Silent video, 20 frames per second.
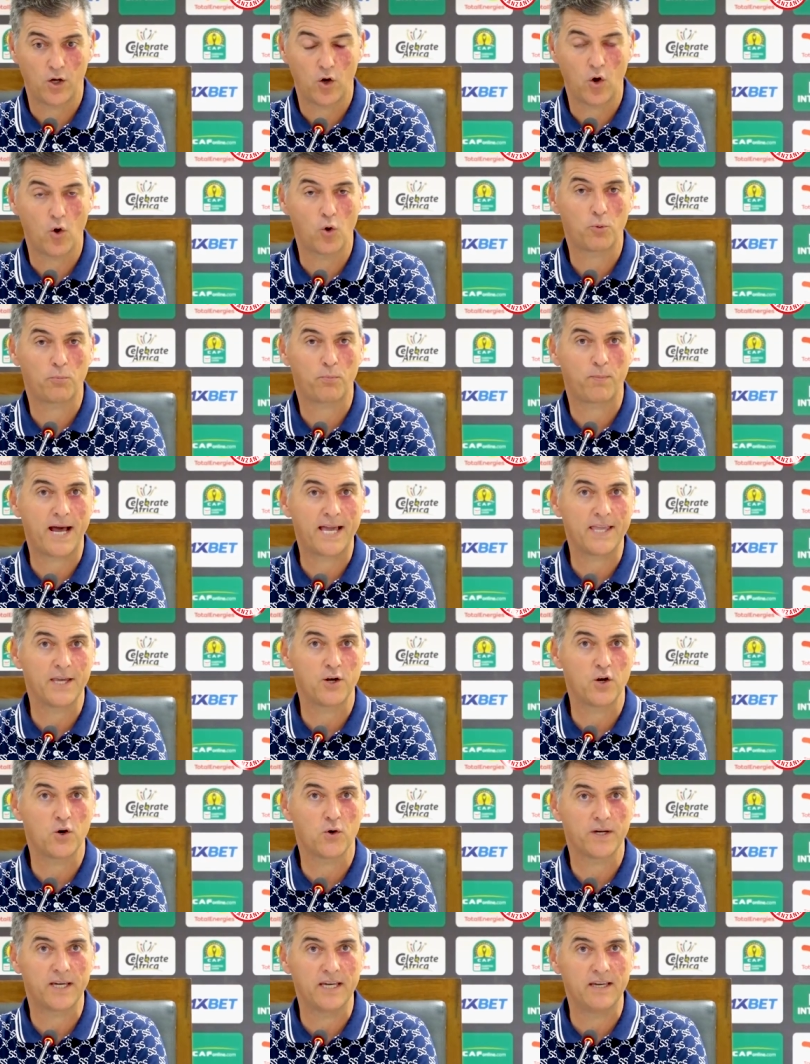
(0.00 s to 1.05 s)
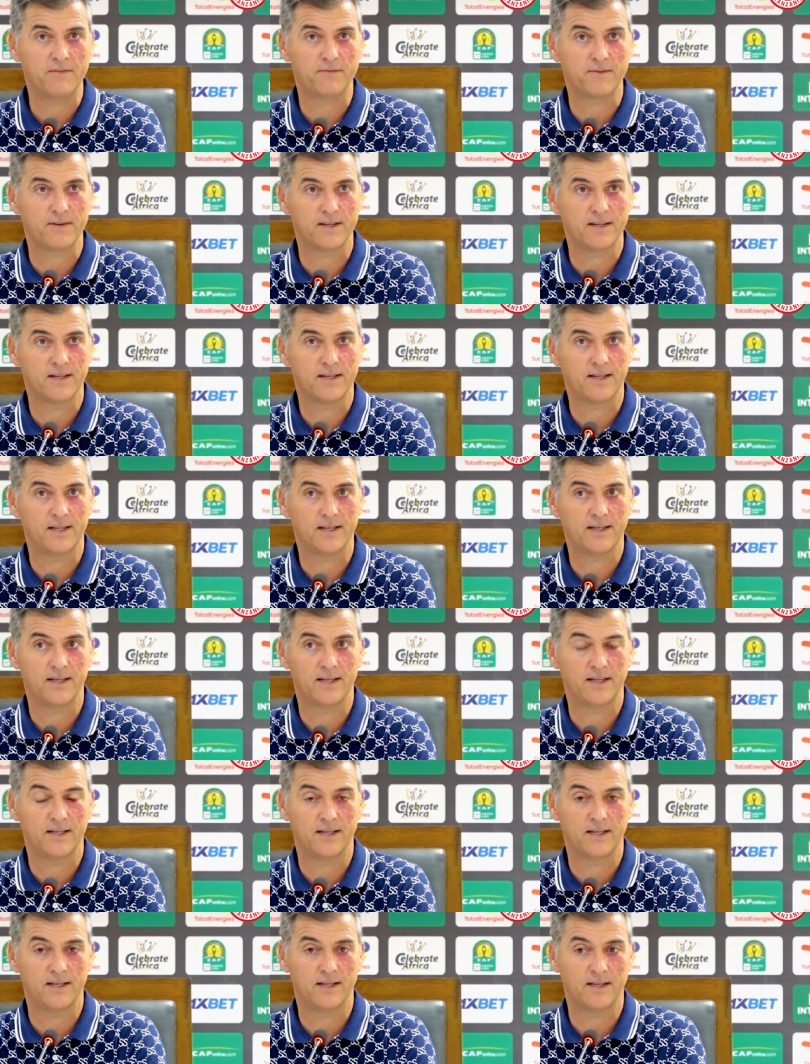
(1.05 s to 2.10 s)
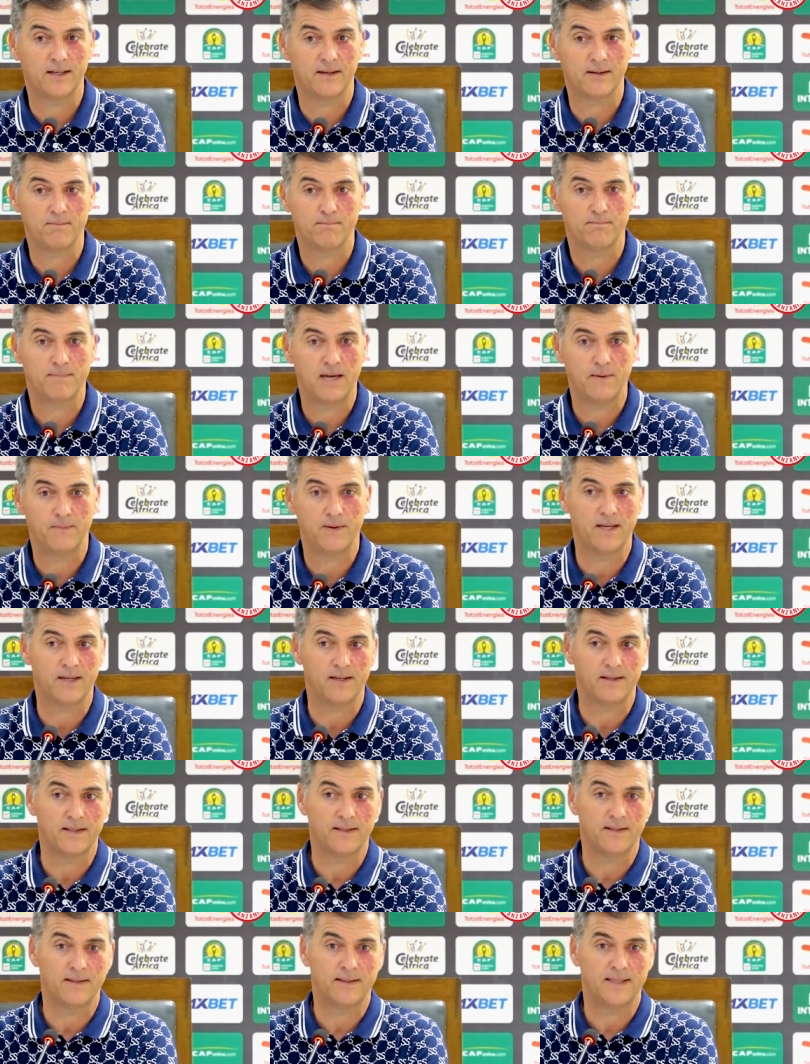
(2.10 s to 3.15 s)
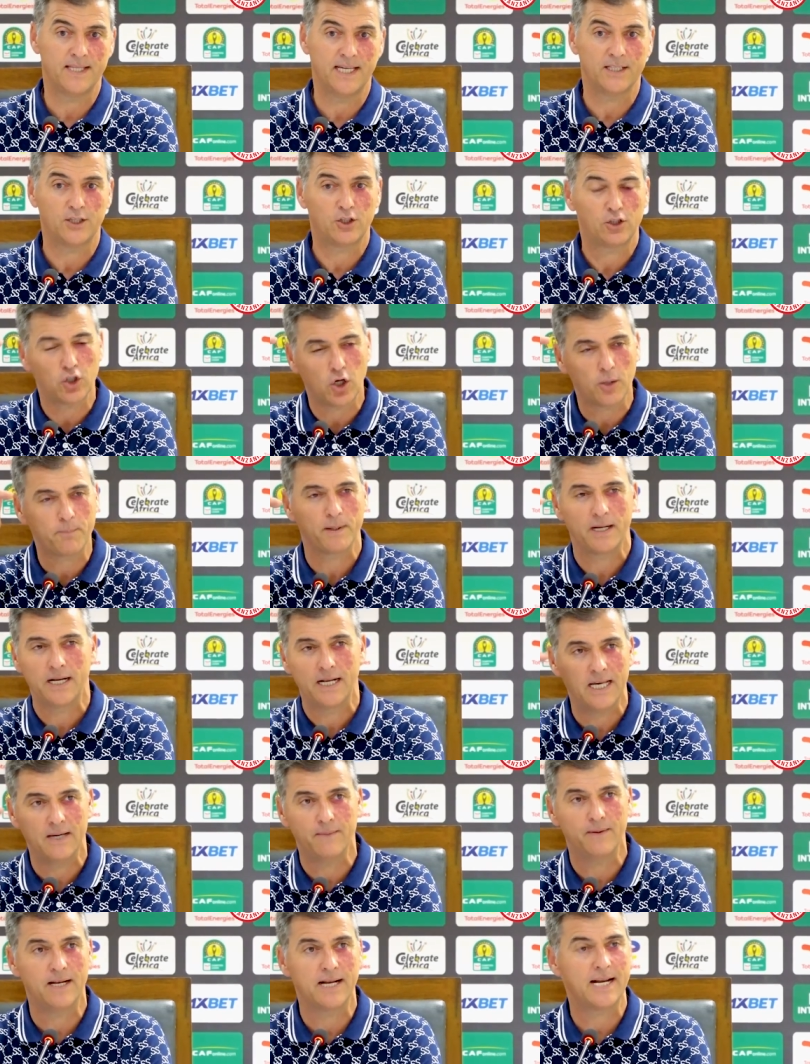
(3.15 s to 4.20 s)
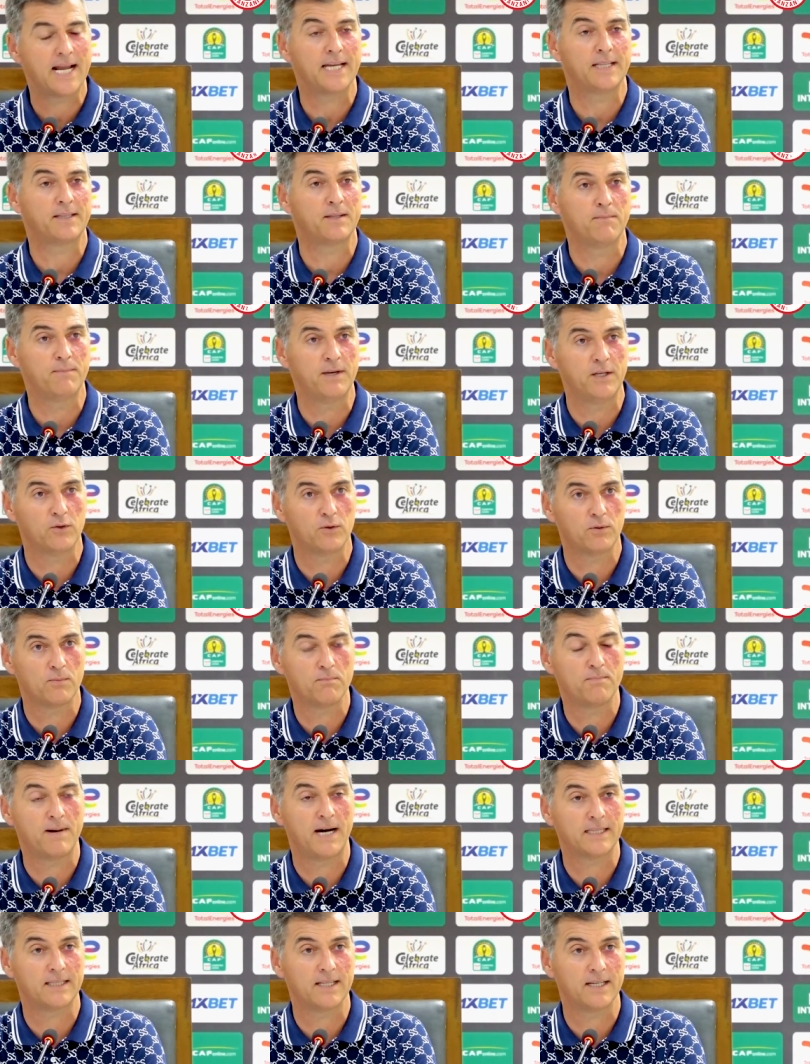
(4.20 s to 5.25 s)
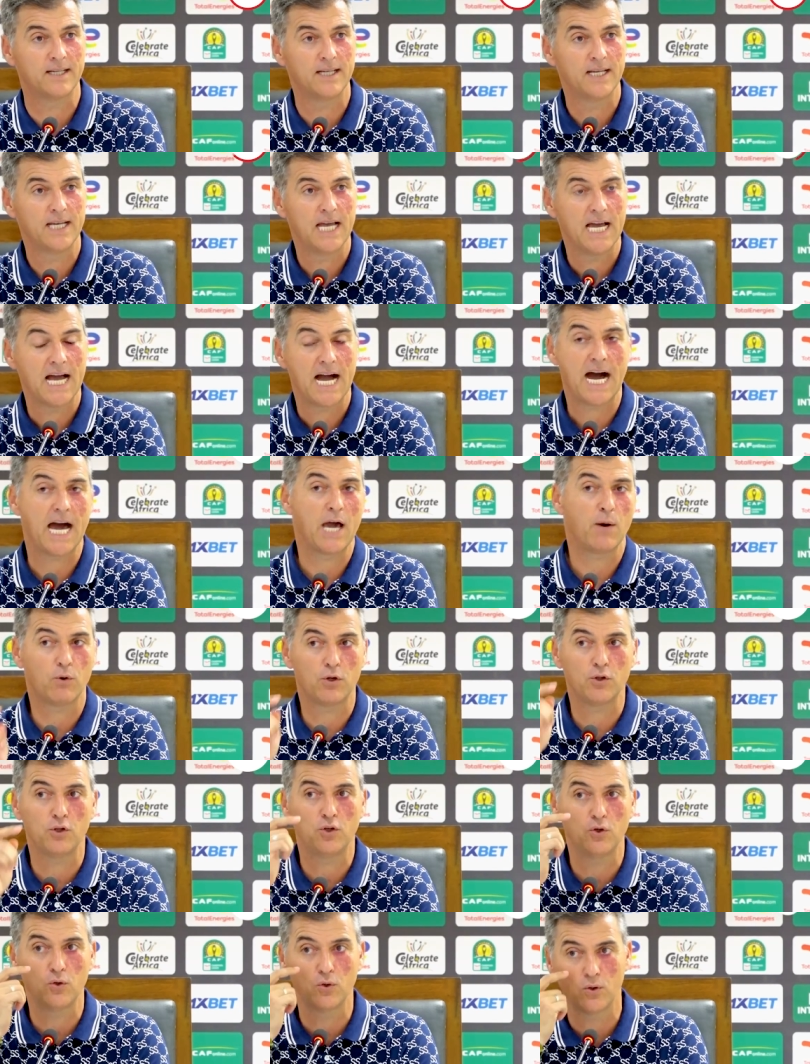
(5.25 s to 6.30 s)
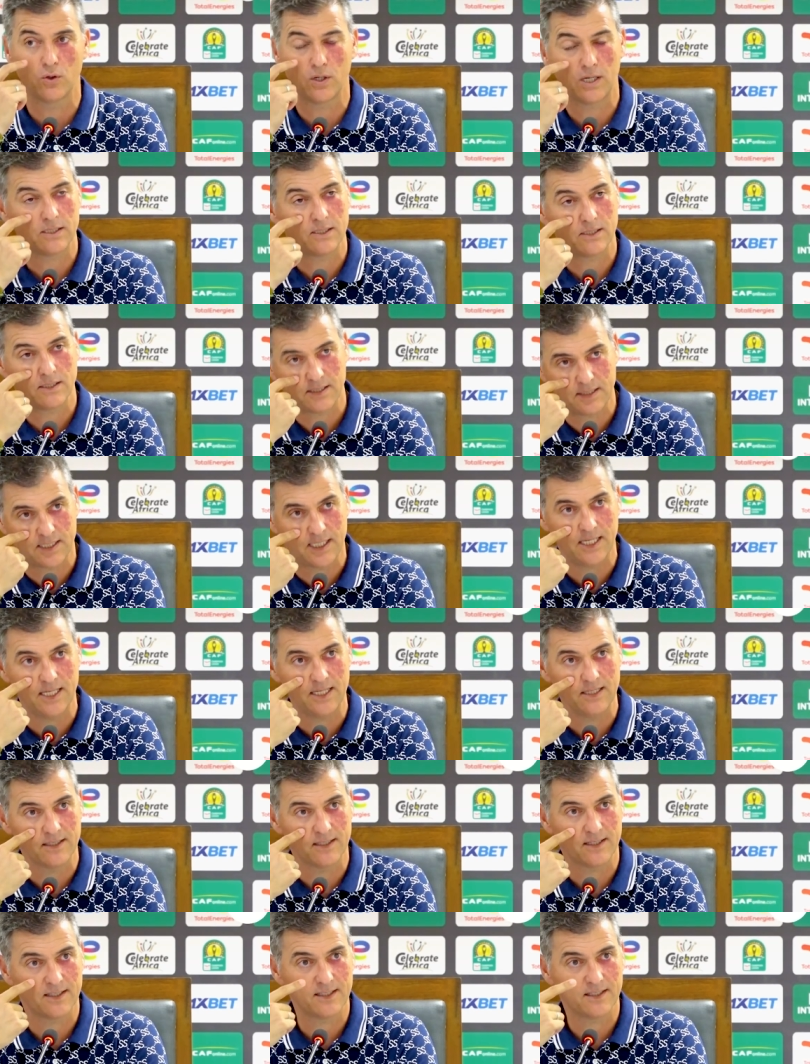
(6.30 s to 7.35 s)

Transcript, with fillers: our player not give uh, maybe the top level ninety minutes, but I want you see